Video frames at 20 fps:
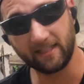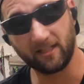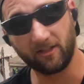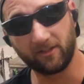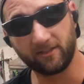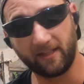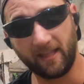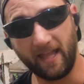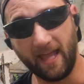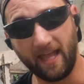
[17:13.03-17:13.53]
get
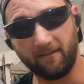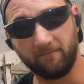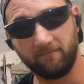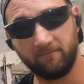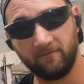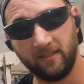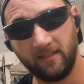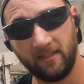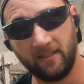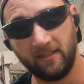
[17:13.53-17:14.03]
on to
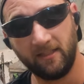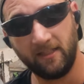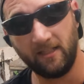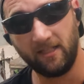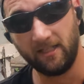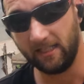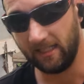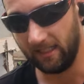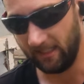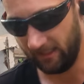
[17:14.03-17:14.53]
that.
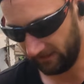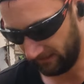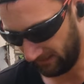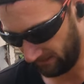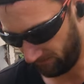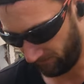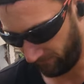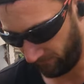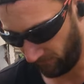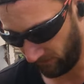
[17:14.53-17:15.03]

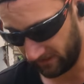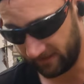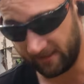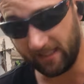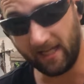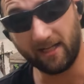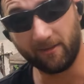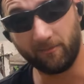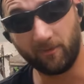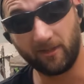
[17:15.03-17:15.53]
Just before I
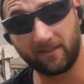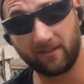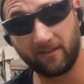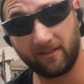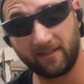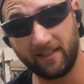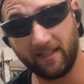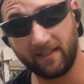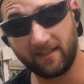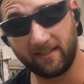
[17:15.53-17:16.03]
start, I might
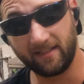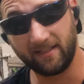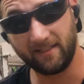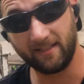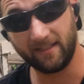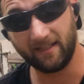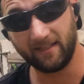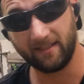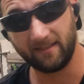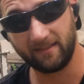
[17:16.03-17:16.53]
go get
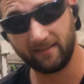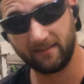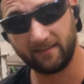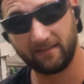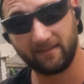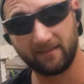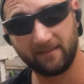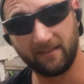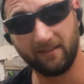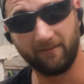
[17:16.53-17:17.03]

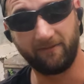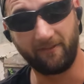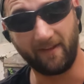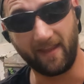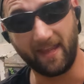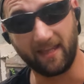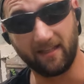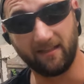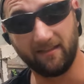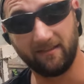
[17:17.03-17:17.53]
the
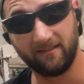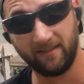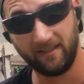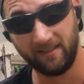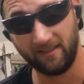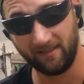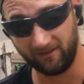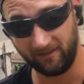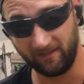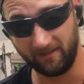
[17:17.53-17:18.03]

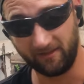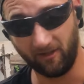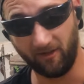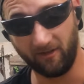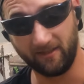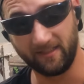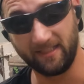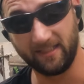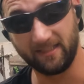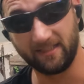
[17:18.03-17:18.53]
fan. She's
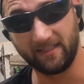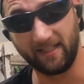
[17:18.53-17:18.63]
hot in here